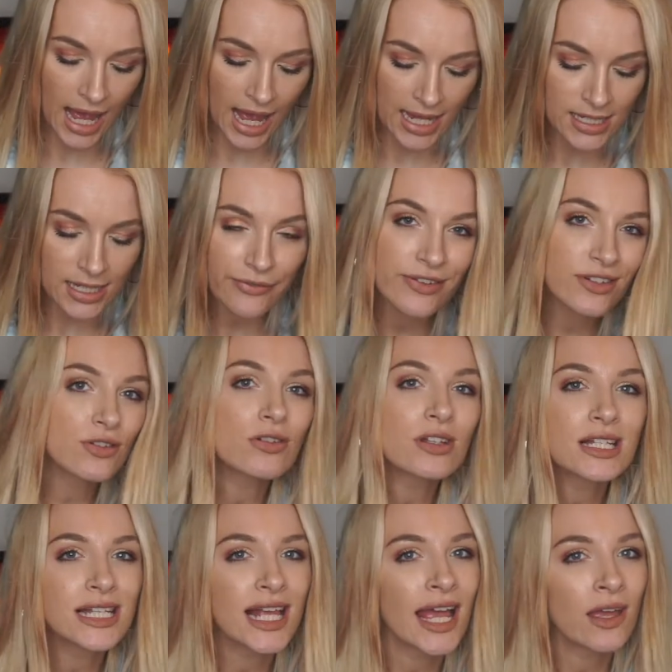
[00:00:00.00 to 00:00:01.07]
and if it's on a
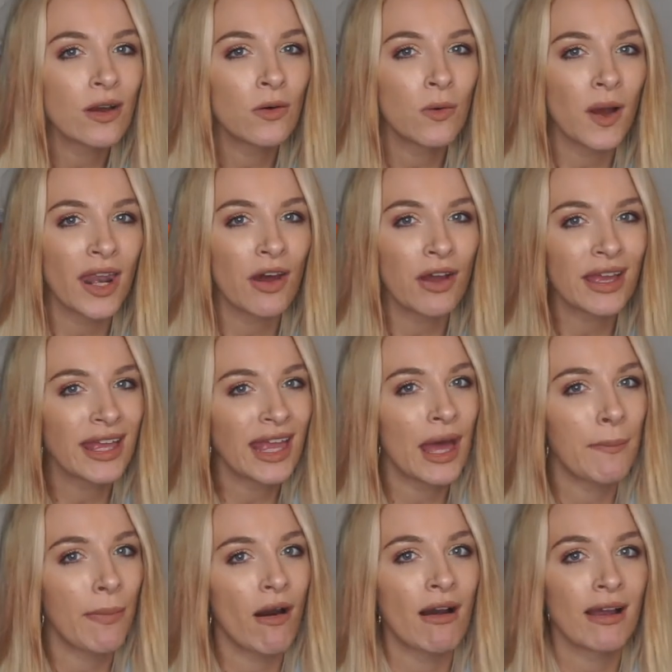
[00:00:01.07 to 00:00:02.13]
sale and I can get a
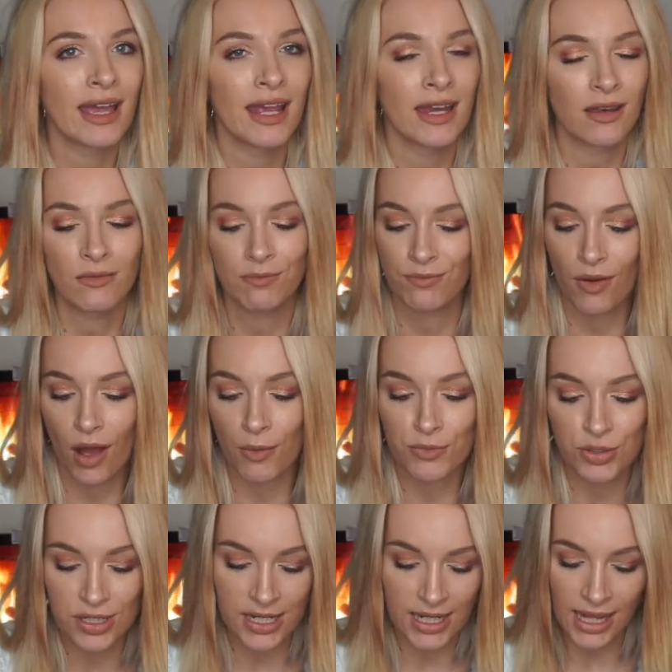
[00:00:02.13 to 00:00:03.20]
bargain, I'm
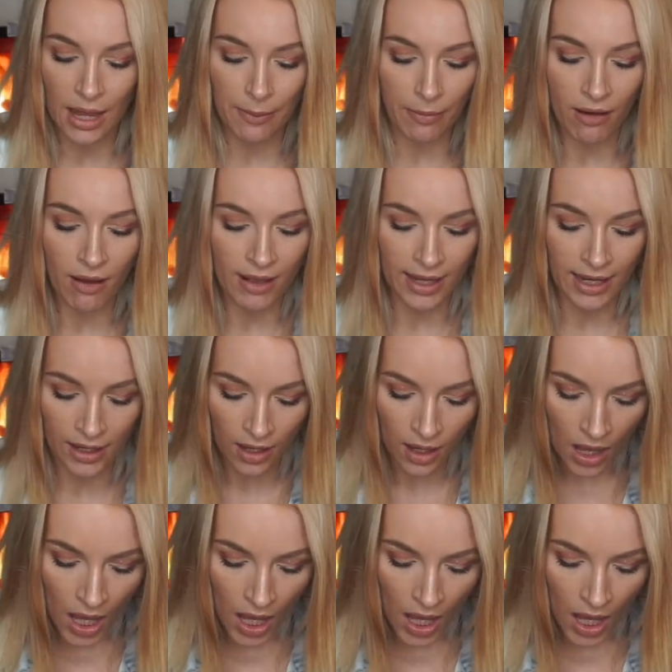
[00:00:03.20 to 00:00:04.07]
just going to get a bargain.